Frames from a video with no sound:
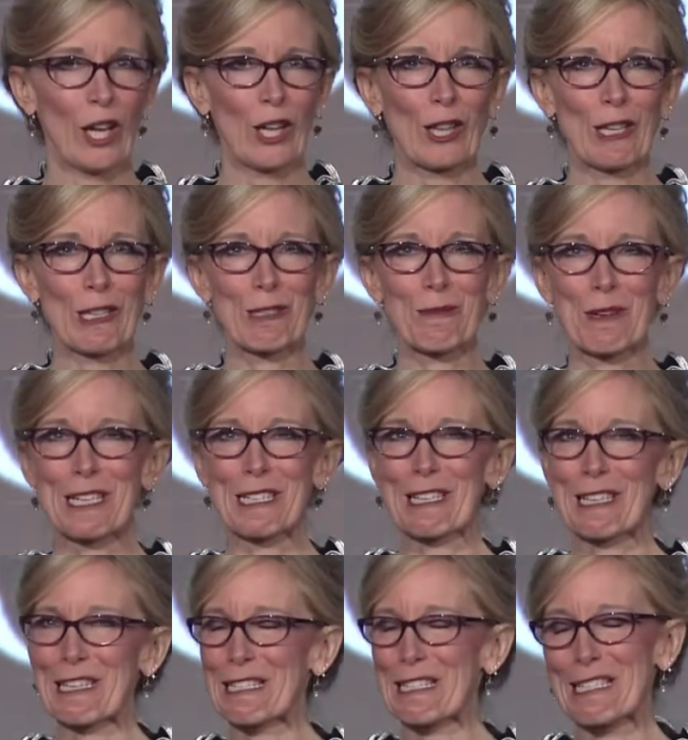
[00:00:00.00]
This
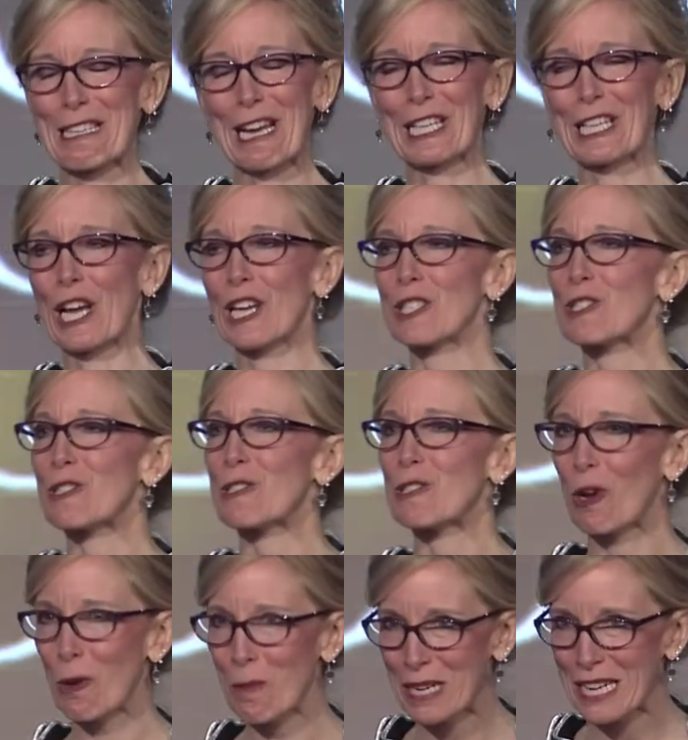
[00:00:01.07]
region has done
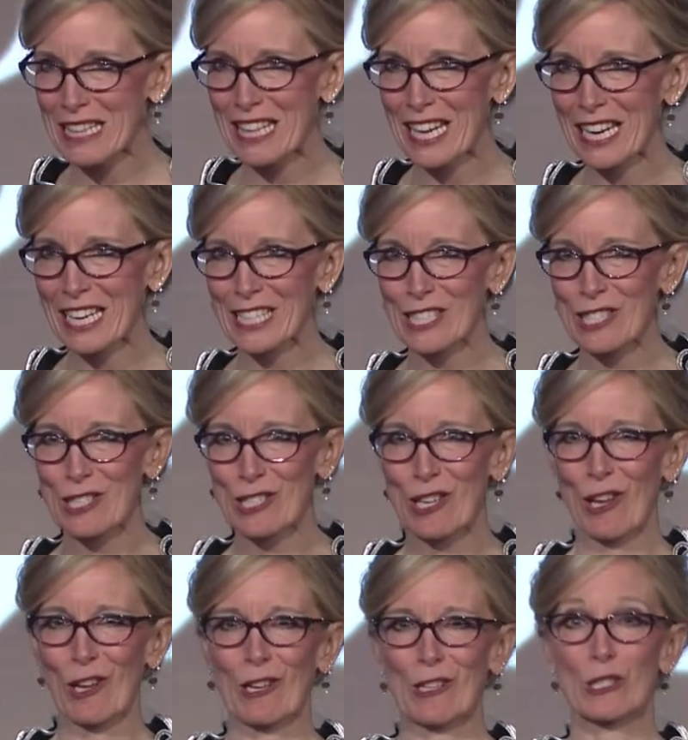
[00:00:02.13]
so many things
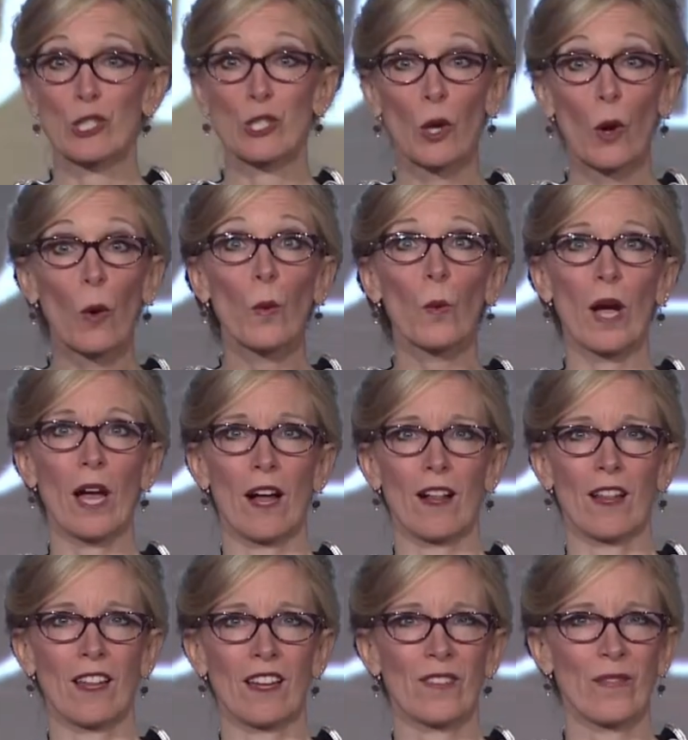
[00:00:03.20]
so
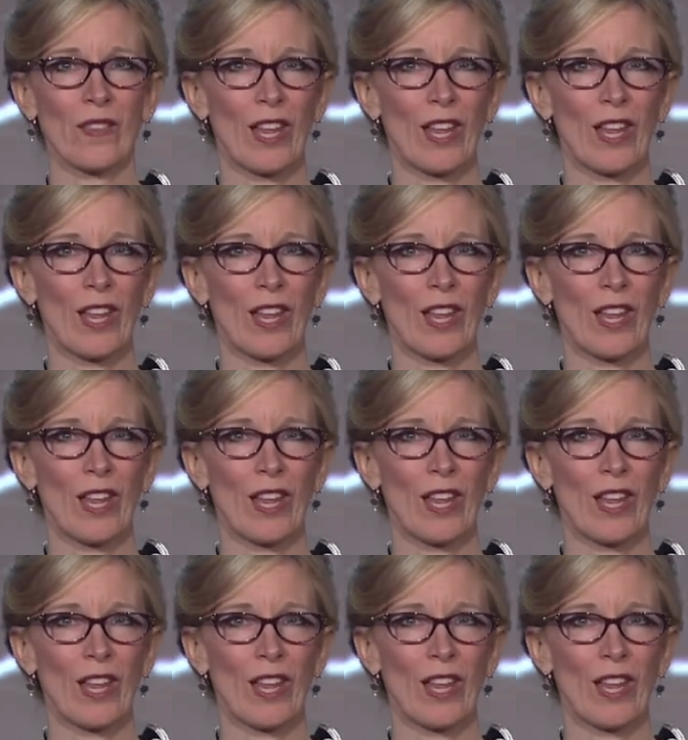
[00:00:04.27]
well.